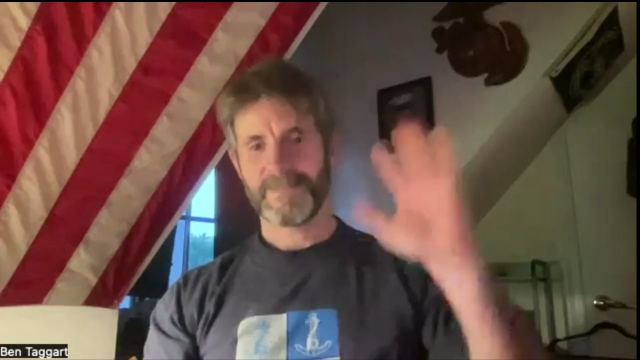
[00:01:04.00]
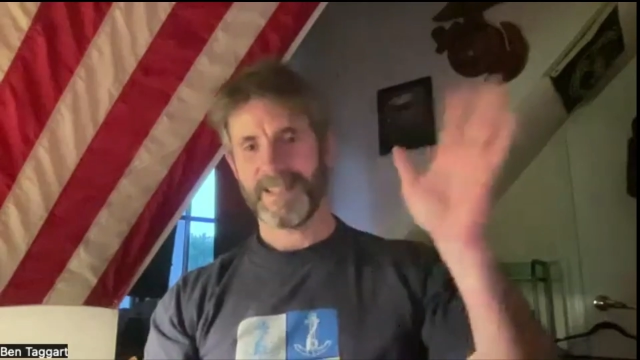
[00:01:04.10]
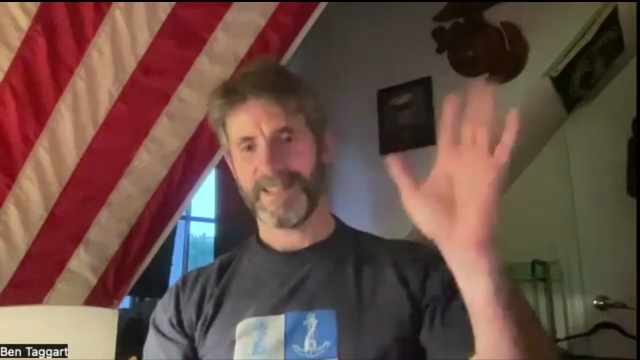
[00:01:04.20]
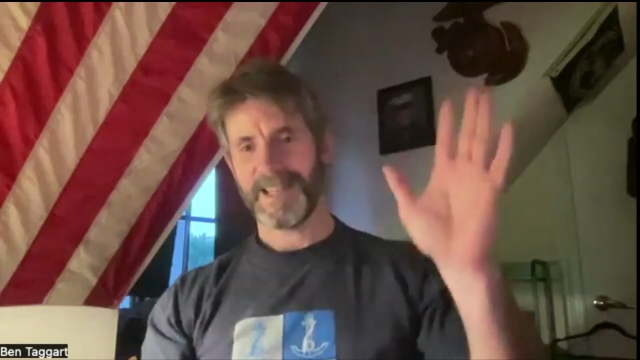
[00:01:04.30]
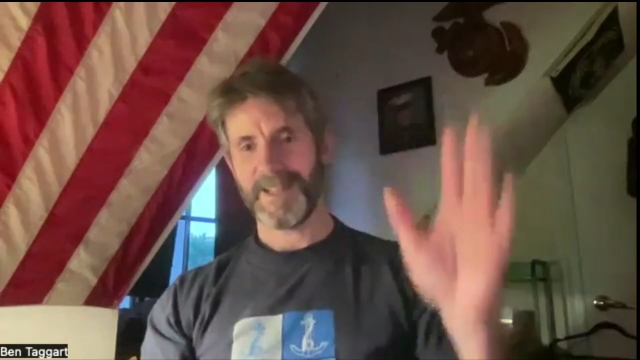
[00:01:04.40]

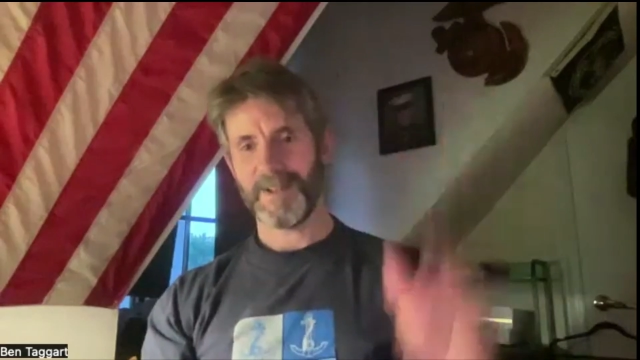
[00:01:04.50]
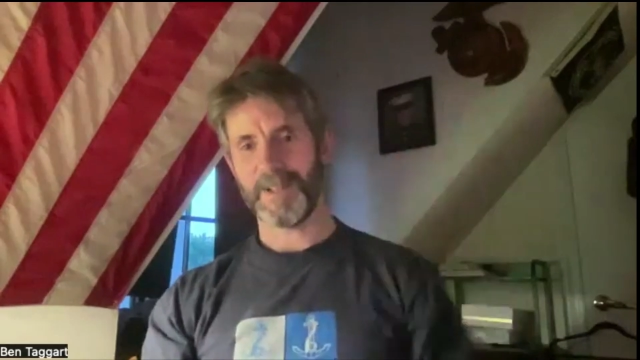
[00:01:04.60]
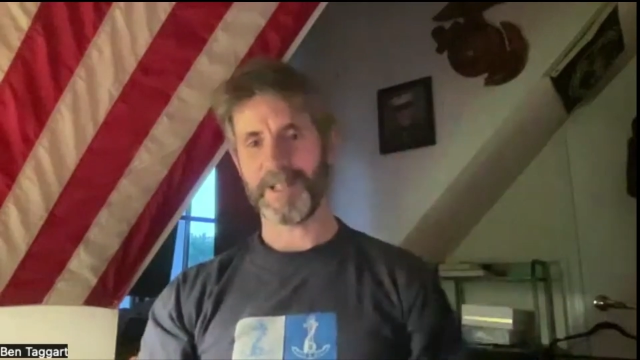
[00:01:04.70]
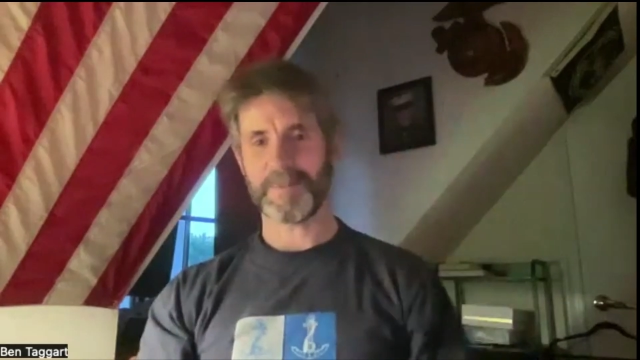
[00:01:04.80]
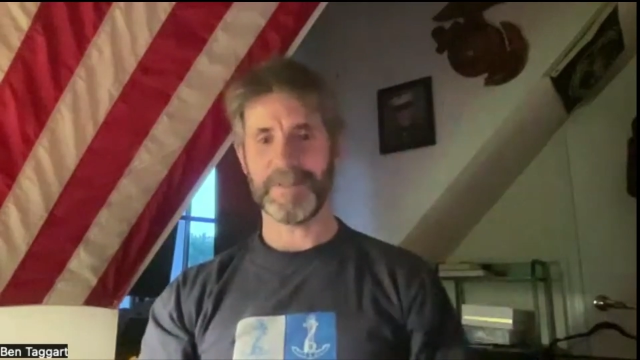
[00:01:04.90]
How you
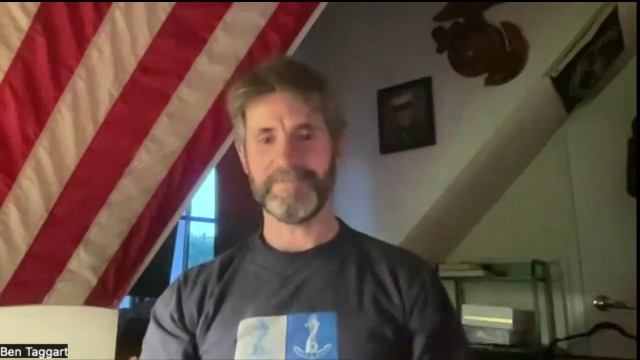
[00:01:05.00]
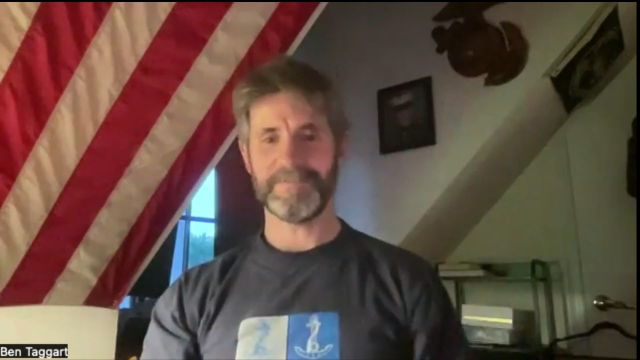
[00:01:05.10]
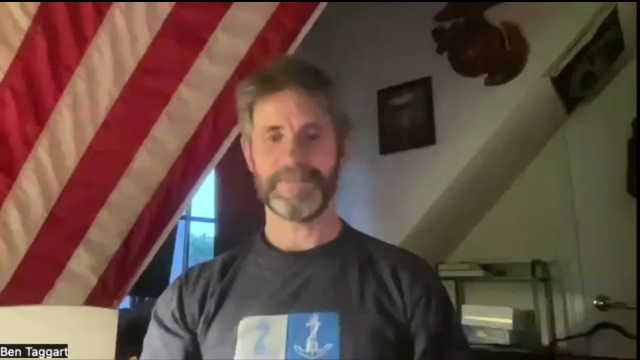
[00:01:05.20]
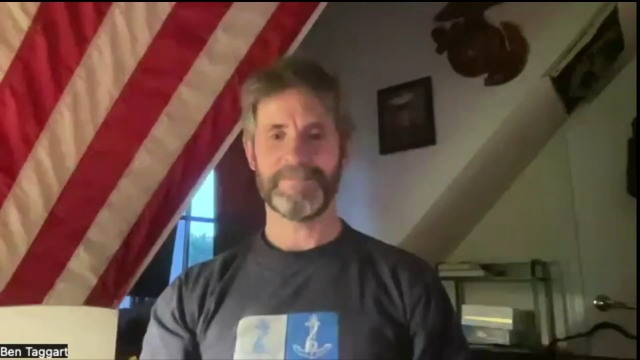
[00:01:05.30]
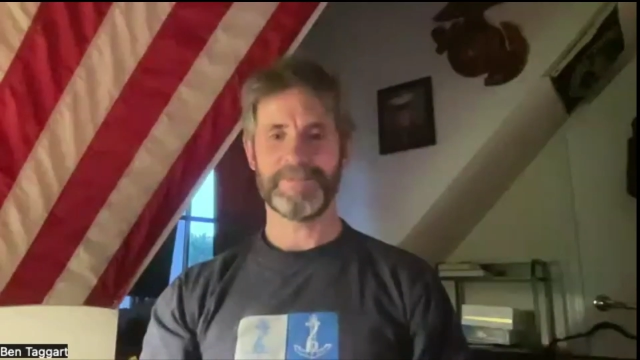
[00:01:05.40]
doing,
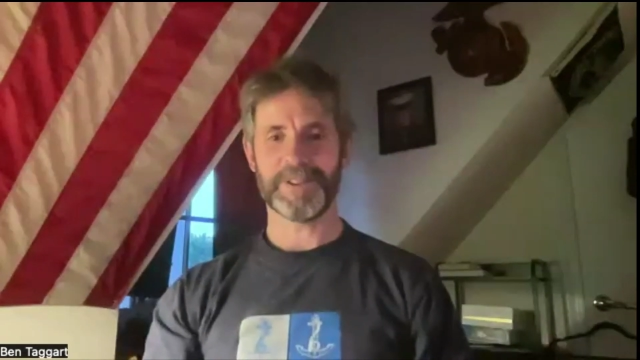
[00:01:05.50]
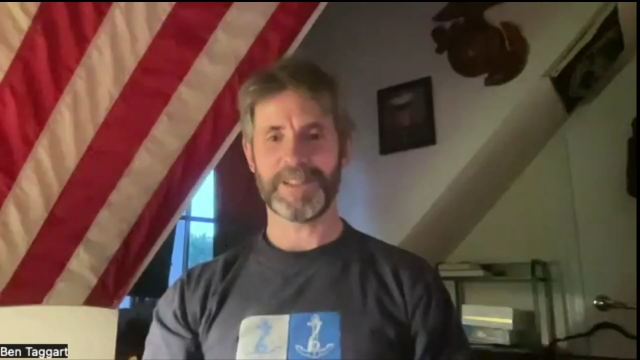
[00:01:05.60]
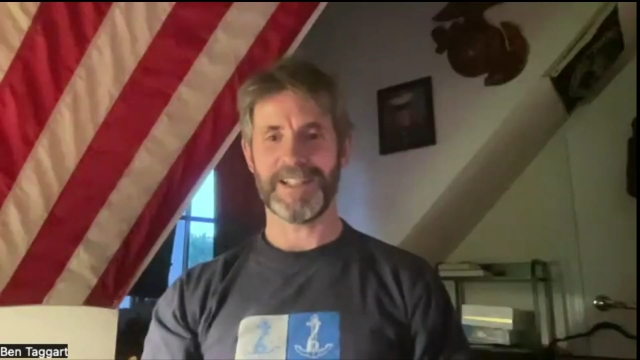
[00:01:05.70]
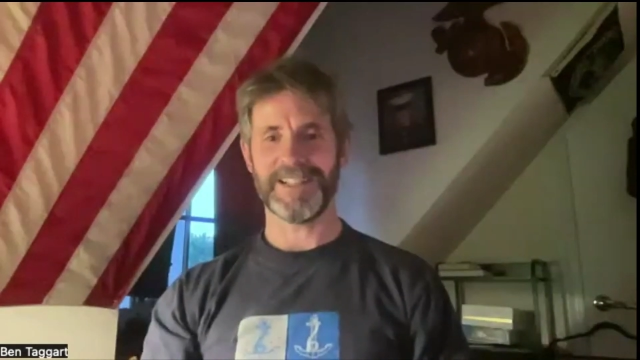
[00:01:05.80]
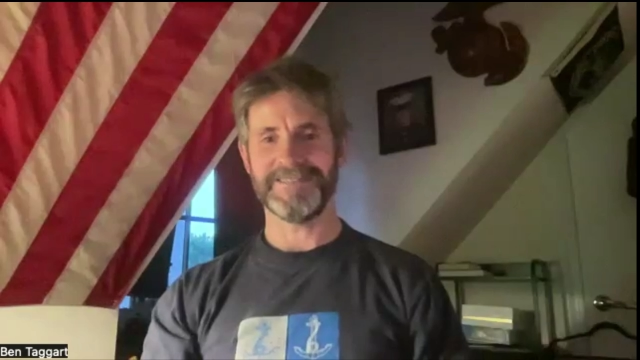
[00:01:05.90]
Dutchman? Good to
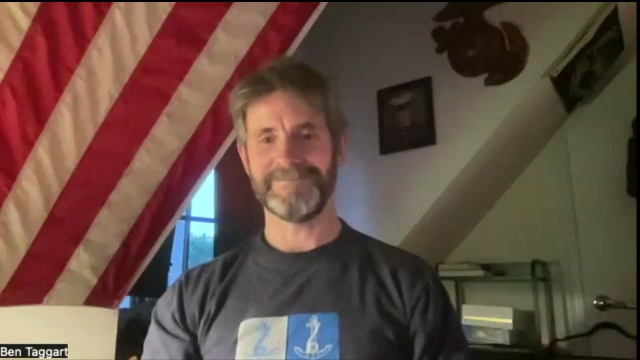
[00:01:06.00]
see you.